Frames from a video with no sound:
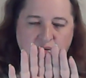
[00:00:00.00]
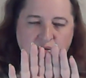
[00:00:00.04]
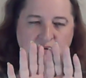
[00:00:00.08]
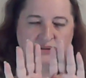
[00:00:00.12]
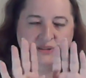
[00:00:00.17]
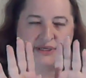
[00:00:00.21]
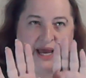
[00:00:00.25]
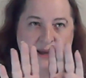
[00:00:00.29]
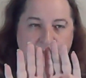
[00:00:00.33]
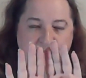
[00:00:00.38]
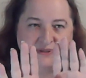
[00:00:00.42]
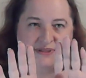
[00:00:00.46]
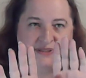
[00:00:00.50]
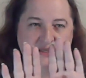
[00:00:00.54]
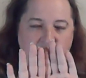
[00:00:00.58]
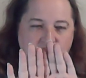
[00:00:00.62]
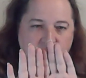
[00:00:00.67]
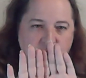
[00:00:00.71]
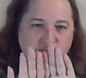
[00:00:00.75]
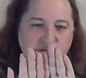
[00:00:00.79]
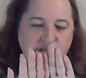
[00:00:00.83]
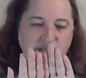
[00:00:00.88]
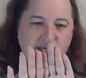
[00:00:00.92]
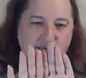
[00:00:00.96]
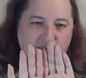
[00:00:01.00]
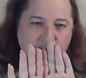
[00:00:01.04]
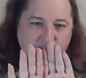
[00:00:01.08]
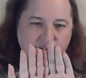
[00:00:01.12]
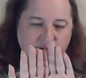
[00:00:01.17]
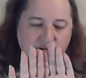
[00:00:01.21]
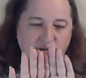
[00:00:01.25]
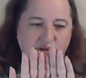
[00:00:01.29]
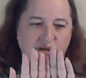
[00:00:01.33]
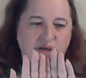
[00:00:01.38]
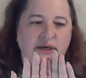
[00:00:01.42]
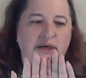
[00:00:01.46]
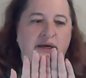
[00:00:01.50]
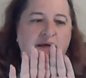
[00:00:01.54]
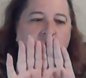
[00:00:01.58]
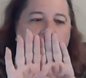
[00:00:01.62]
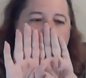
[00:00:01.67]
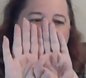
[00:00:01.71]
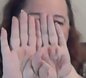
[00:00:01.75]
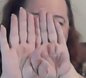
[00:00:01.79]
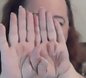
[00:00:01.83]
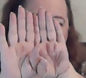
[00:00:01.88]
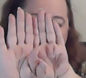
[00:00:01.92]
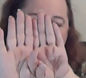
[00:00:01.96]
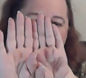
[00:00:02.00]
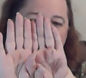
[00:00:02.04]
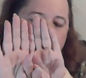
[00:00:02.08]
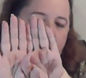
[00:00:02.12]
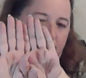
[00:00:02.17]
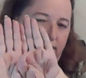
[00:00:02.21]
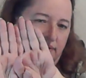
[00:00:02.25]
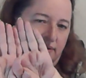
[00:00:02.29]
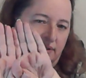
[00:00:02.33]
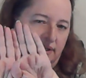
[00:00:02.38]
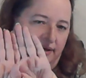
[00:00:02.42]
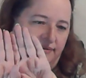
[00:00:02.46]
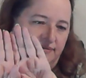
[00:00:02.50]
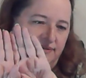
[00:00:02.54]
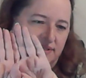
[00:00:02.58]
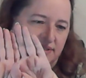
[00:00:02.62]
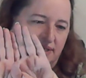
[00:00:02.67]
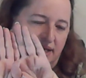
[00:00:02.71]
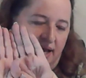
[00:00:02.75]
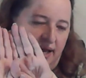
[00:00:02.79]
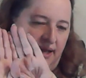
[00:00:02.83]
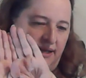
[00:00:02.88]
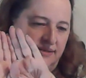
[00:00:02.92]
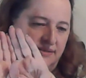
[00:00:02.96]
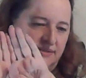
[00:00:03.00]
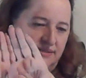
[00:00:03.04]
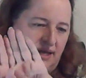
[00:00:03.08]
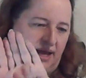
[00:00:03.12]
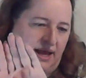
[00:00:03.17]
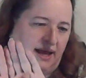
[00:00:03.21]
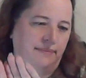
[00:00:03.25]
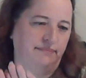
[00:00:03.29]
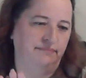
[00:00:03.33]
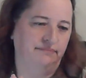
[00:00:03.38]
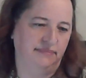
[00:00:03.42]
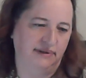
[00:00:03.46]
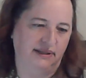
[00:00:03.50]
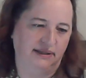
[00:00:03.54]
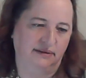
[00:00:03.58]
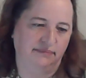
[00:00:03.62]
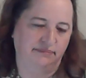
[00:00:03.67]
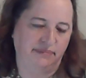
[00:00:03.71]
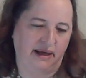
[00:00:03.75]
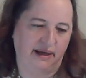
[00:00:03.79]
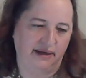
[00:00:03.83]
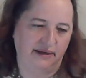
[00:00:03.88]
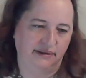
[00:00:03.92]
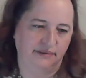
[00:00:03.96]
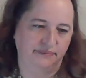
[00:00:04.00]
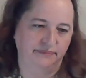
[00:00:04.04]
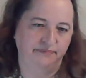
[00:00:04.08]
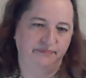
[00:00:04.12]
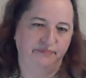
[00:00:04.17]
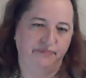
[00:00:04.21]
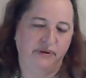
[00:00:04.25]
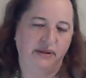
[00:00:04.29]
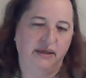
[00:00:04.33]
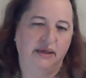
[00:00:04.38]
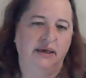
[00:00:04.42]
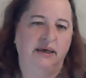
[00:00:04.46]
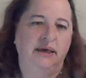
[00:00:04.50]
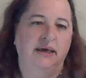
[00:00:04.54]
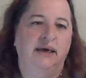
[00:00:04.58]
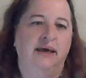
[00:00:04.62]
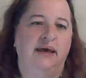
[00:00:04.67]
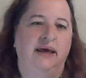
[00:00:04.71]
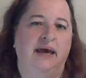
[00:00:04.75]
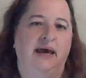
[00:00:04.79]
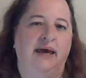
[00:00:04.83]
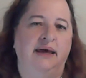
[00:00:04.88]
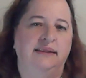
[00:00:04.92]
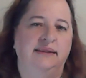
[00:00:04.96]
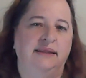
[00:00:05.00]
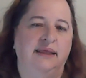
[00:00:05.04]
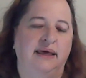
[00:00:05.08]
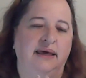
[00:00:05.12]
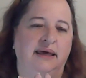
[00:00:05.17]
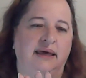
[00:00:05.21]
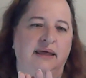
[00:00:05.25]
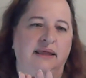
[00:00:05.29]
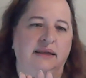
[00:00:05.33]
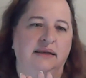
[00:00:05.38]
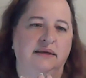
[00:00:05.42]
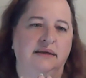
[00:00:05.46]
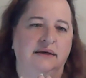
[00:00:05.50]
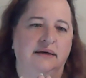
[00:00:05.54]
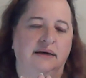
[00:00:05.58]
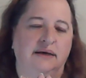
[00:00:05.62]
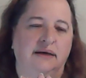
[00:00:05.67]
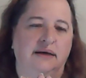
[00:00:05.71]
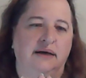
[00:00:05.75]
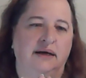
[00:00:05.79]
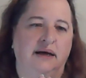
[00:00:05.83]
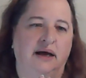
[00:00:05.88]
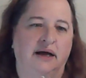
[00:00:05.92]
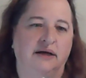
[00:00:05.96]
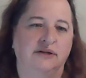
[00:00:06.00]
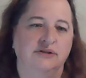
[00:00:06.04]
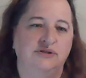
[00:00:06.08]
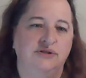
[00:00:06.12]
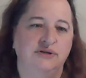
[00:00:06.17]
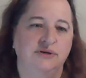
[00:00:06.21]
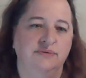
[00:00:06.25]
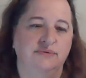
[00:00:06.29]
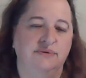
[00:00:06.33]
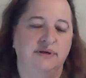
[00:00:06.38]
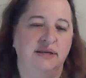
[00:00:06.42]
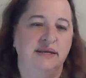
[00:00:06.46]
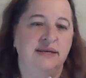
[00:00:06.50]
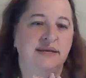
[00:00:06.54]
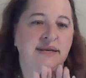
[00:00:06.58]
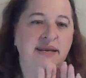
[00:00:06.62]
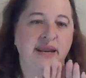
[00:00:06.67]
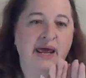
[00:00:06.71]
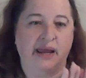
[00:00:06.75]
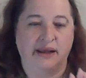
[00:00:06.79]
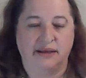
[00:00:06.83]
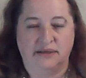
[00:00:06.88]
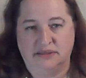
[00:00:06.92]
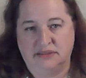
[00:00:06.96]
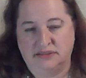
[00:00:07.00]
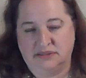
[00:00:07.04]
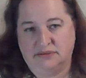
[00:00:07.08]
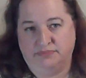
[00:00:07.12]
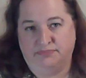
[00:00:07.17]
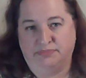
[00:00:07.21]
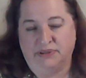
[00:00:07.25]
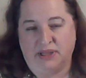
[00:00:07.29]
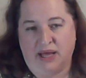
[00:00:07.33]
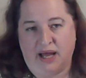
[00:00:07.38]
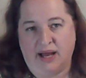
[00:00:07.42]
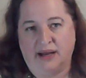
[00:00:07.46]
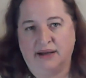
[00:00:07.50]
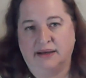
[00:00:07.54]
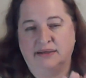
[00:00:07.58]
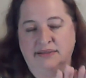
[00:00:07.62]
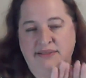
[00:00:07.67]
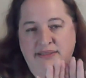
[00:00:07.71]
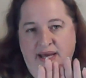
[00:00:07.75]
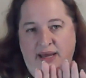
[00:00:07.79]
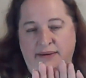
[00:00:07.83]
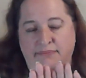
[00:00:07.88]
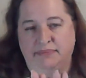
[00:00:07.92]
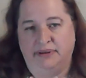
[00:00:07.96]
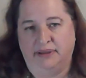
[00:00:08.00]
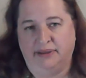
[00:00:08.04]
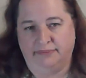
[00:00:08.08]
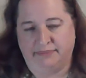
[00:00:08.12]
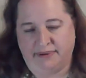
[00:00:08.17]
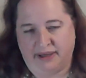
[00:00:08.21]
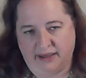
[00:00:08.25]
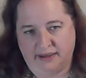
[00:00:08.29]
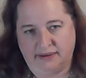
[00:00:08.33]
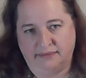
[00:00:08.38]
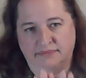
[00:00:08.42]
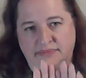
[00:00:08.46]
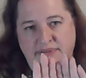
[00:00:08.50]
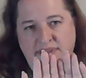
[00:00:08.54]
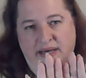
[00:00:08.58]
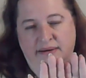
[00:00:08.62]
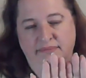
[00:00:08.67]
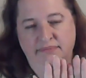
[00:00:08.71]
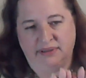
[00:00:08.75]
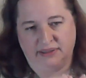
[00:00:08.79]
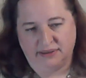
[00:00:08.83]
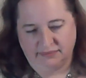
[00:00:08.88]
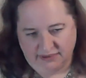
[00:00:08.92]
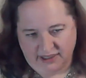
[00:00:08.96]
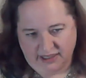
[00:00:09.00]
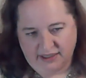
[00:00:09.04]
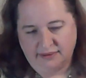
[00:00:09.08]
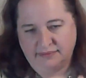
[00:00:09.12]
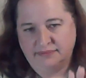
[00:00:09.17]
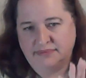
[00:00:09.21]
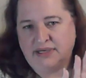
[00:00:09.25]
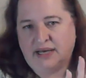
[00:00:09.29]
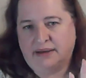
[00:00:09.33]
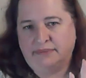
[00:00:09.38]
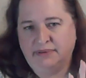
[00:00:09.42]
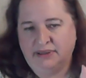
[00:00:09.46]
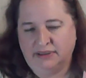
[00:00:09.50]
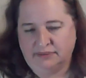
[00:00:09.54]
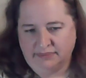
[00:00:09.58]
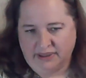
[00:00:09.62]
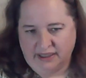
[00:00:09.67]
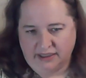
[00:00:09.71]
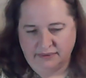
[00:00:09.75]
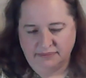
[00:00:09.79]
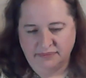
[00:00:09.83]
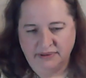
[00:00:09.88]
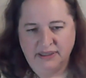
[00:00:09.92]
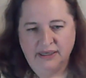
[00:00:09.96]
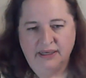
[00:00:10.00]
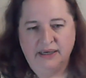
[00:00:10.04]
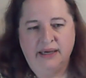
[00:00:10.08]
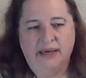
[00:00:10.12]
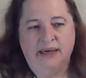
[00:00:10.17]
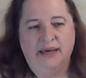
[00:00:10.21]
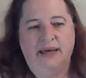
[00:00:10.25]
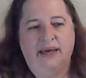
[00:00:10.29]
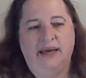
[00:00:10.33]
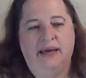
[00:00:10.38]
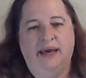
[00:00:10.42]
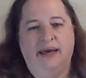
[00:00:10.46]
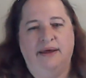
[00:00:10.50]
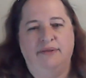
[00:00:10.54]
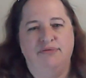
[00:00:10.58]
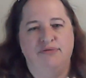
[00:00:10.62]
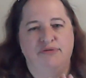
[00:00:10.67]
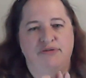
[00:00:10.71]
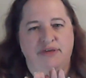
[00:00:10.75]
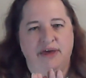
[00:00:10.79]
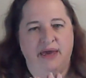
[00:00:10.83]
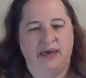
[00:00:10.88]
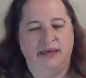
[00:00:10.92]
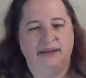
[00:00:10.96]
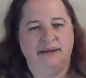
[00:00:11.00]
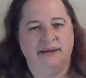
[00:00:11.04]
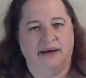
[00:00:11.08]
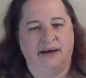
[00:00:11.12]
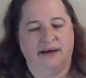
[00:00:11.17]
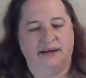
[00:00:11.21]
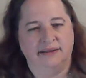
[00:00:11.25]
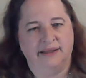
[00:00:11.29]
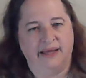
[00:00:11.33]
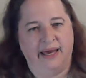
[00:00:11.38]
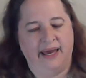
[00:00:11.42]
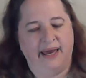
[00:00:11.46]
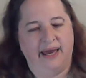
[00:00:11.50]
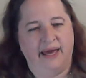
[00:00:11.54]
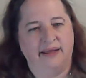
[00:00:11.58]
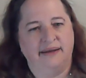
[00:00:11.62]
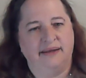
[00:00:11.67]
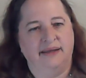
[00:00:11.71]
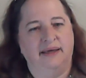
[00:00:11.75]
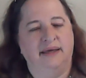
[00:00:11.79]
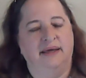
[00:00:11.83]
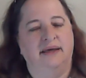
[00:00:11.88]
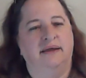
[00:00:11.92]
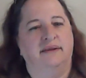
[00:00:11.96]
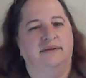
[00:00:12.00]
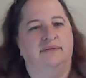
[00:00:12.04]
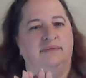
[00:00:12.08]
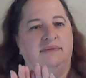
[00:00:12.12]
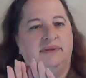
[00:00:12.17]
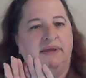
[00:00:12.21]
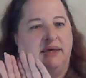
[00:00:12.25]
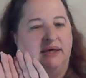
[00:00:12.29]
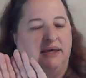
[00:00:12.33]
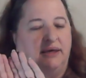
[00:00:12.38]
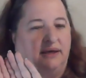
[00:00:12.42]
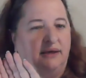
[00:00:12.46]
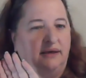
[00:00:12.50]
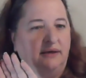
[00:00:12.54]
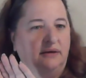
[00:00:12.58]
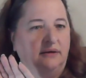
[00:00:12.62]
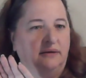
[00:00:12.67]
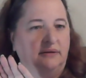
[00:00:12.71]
top center together, and so I'll go down the left side, top, middle, bottom, and then I'll do the next block, top, middle, bottom, top, middle, bottom, top, middle, bottom, and then I'll add in the